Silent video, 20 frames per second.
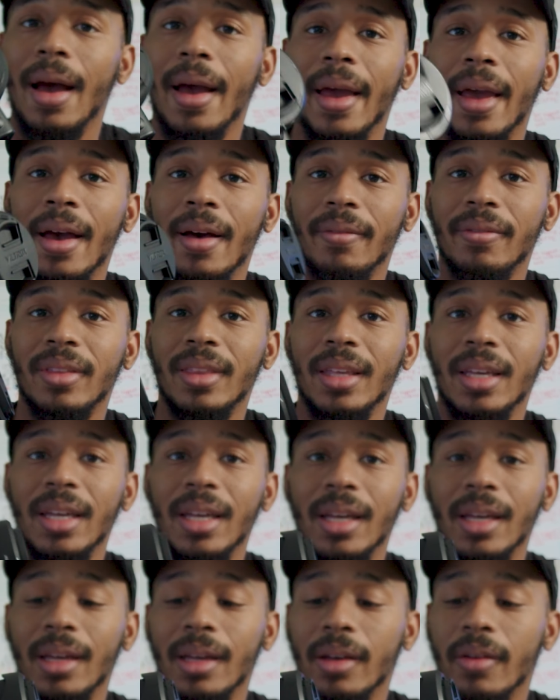I have
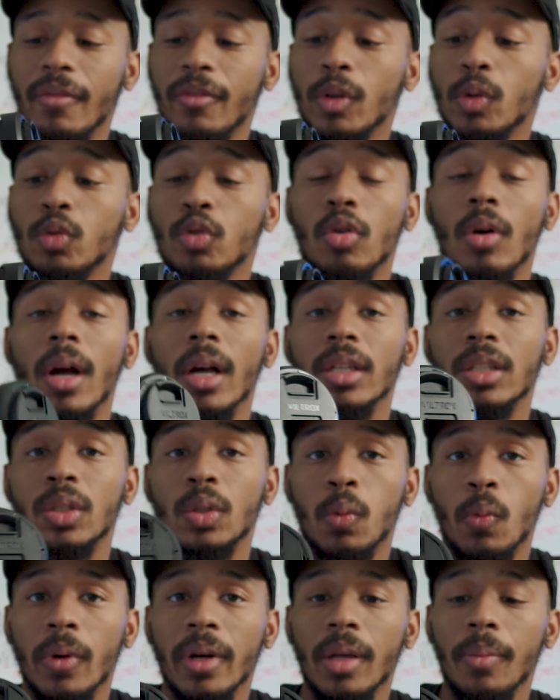the Viltrox
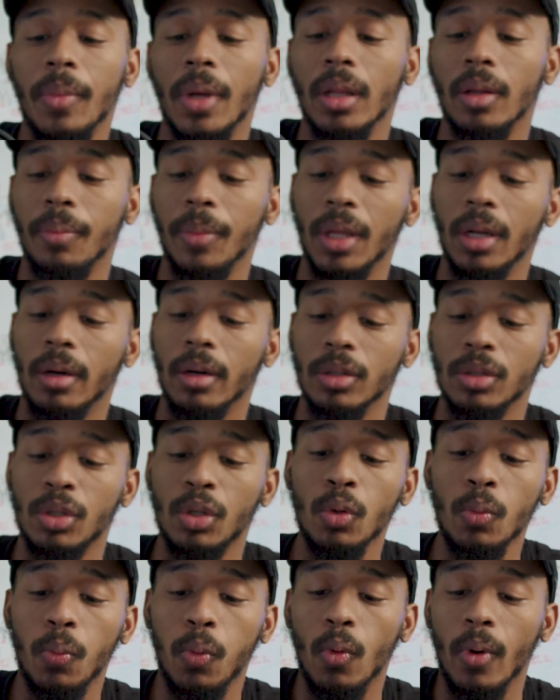20mm
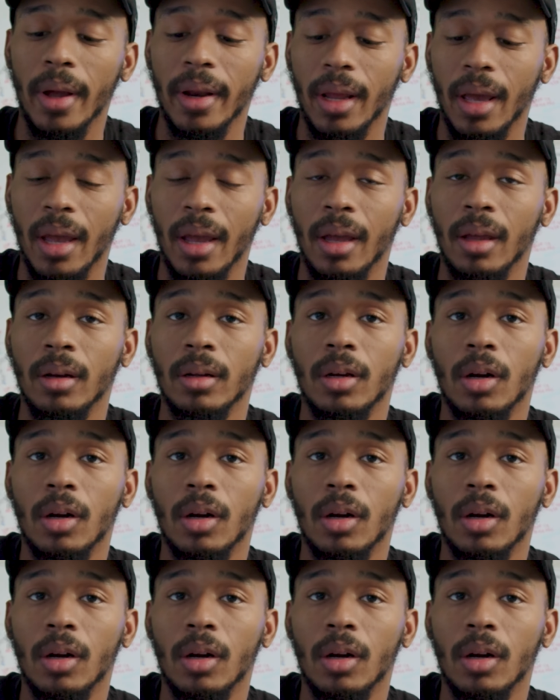2.8